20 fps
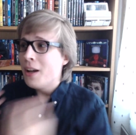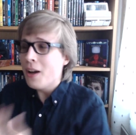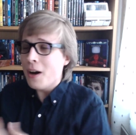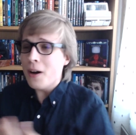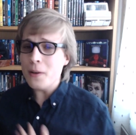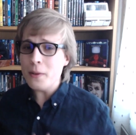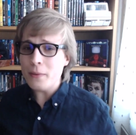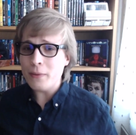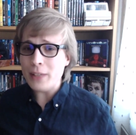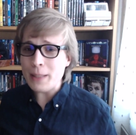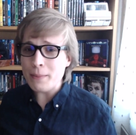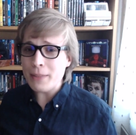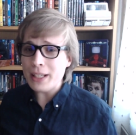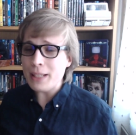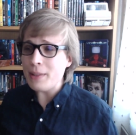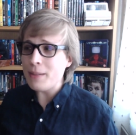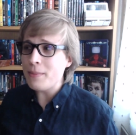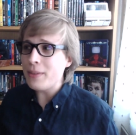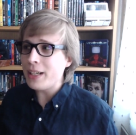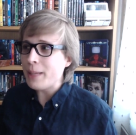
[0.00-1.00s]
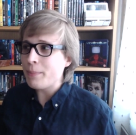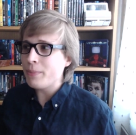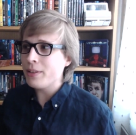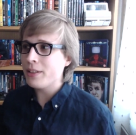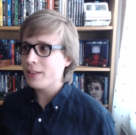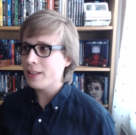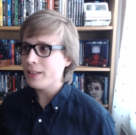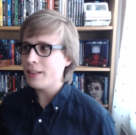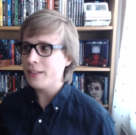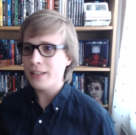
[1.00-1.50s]
Hopefully, maybe by
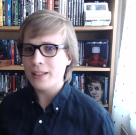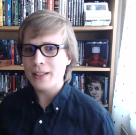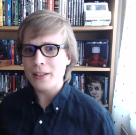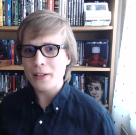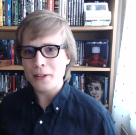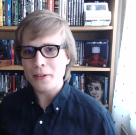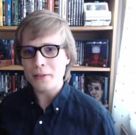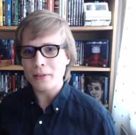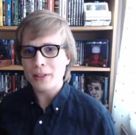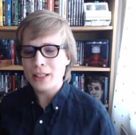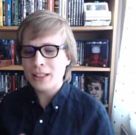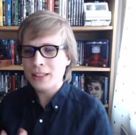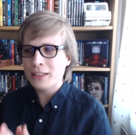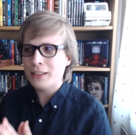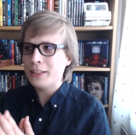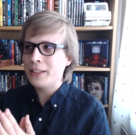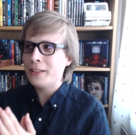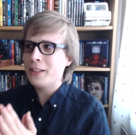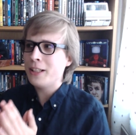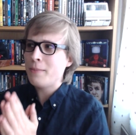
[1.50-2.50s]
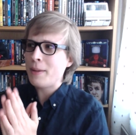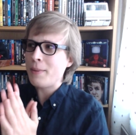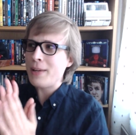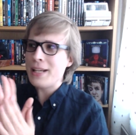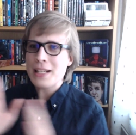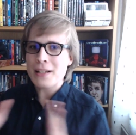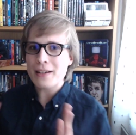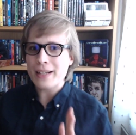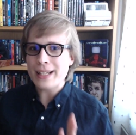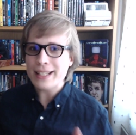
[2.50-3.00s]
episode, I don't know, maybe
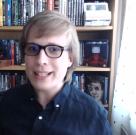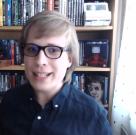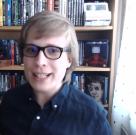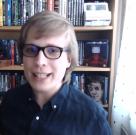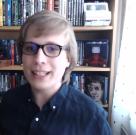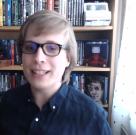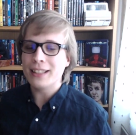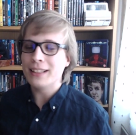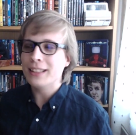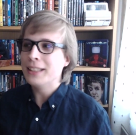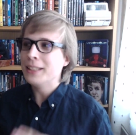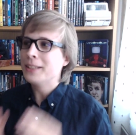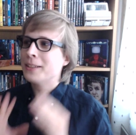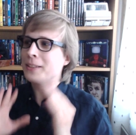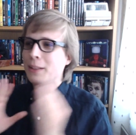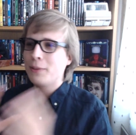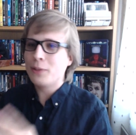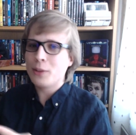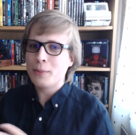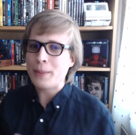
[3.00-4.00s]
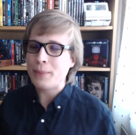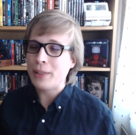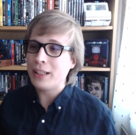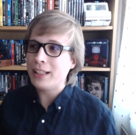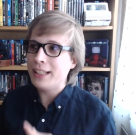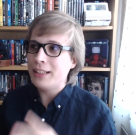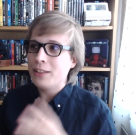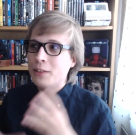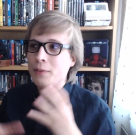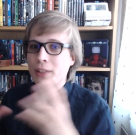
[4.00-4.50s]
19. So I thought maybe by the
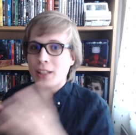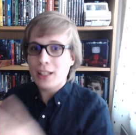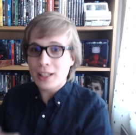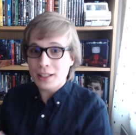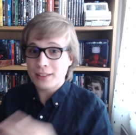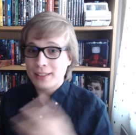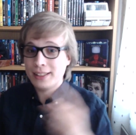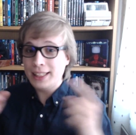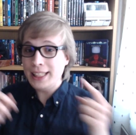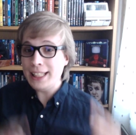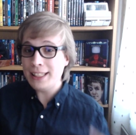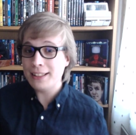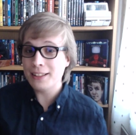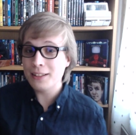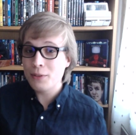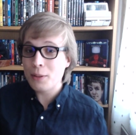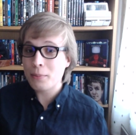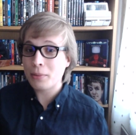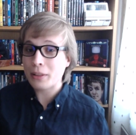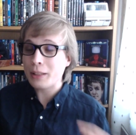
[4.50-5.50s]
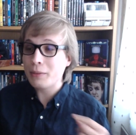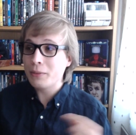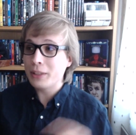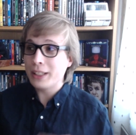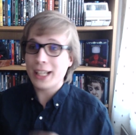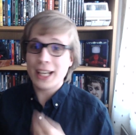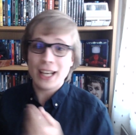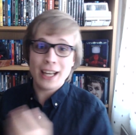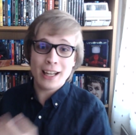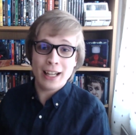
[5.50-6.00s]
end of last season, we probably would have
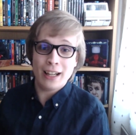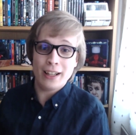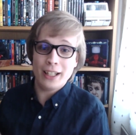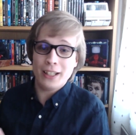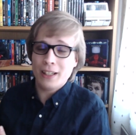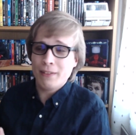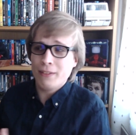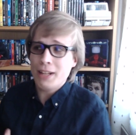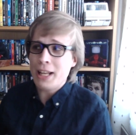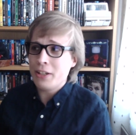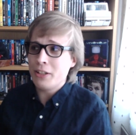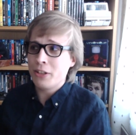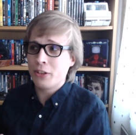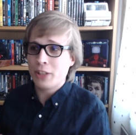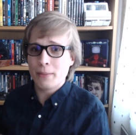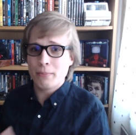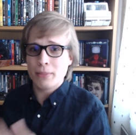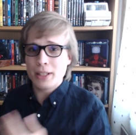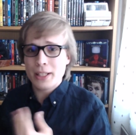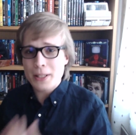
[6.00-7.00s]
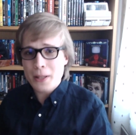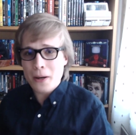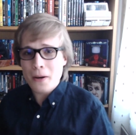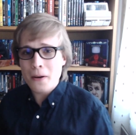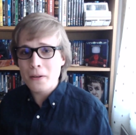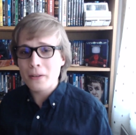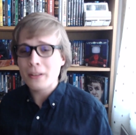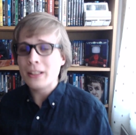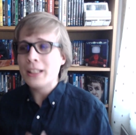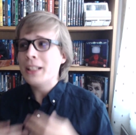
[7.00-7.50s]
get a like, kind of relationship, but
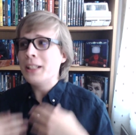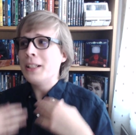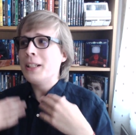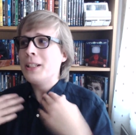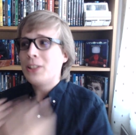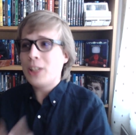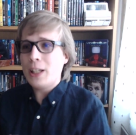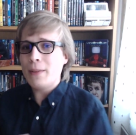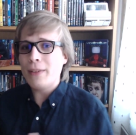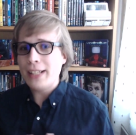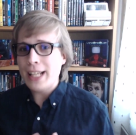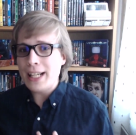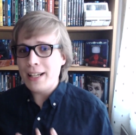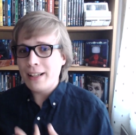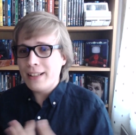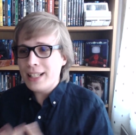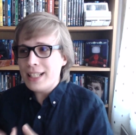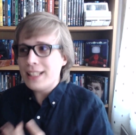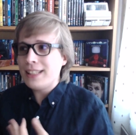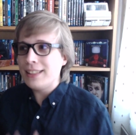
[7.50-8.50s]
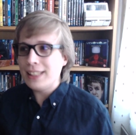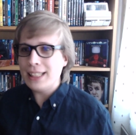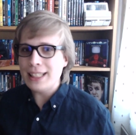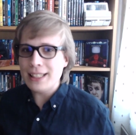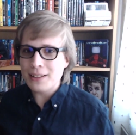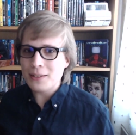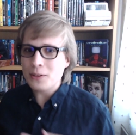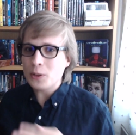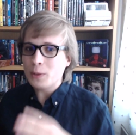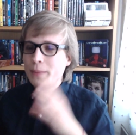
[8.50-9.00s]
no. So hopefully the end of this
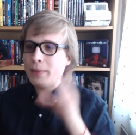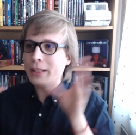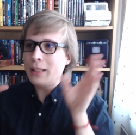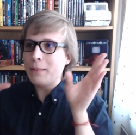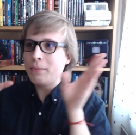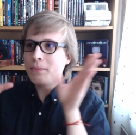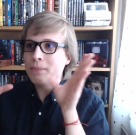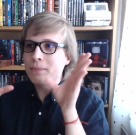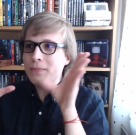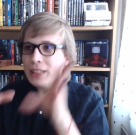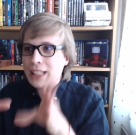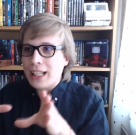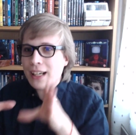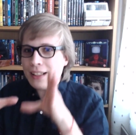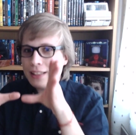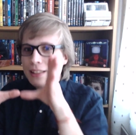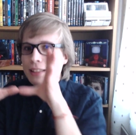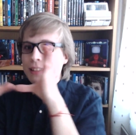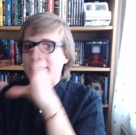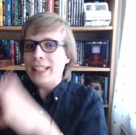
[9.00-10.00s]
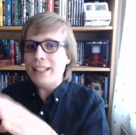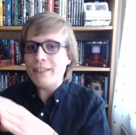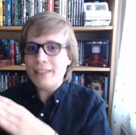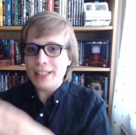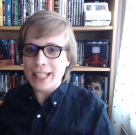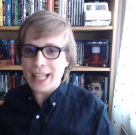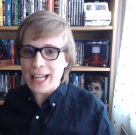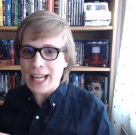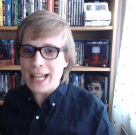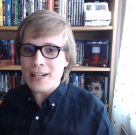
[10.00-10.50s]
season, or maybe the kind of nearing
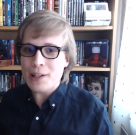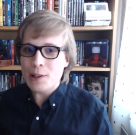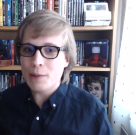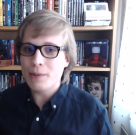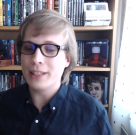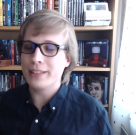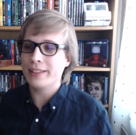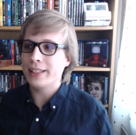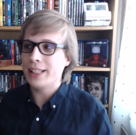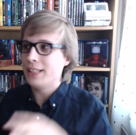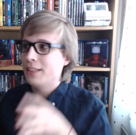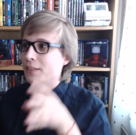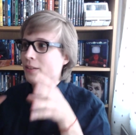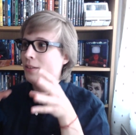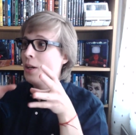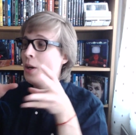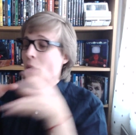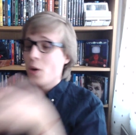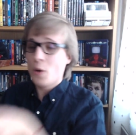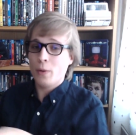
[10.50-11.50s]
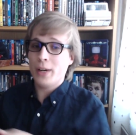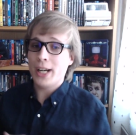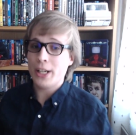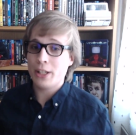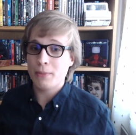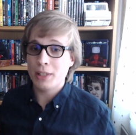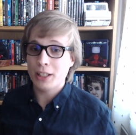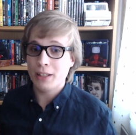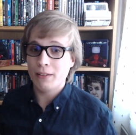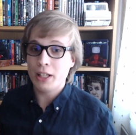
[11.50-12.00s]
the end of the season, we
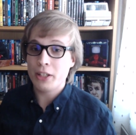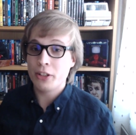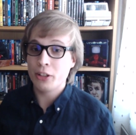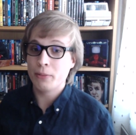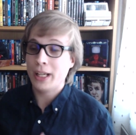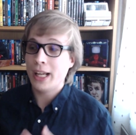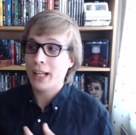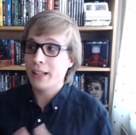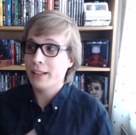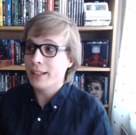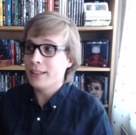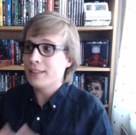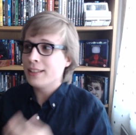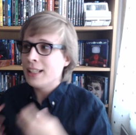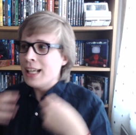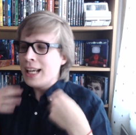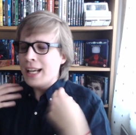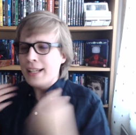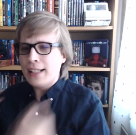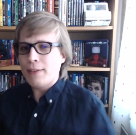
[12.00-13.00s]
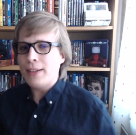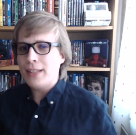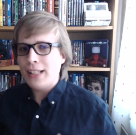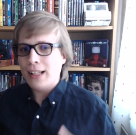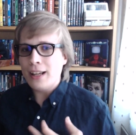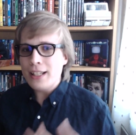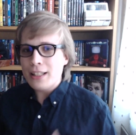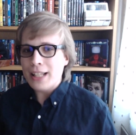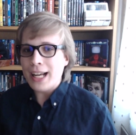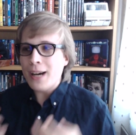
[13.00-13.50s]
actually make a relationship out of this. In fact, I
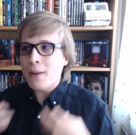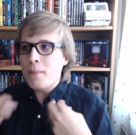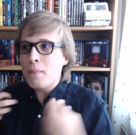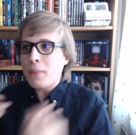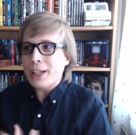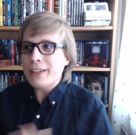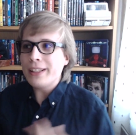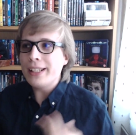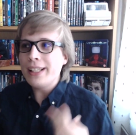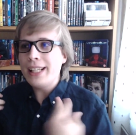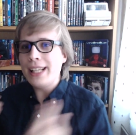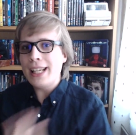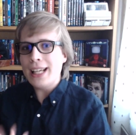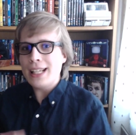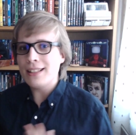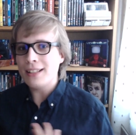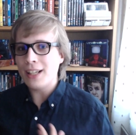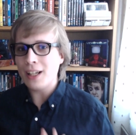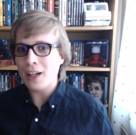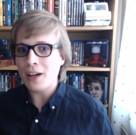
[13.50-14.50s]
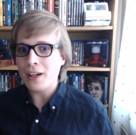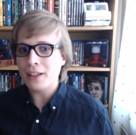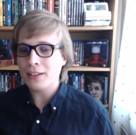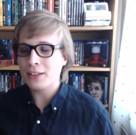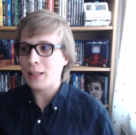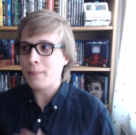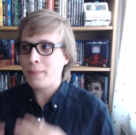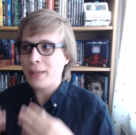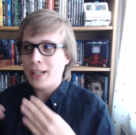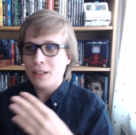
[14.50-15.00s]
liked how Mari at the end asked
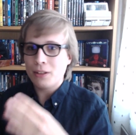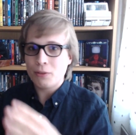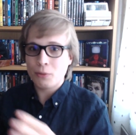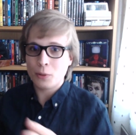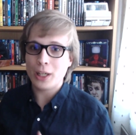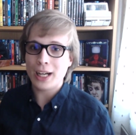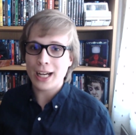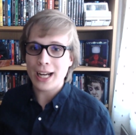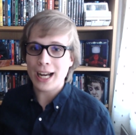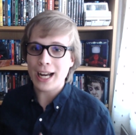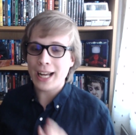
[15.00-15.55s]
about what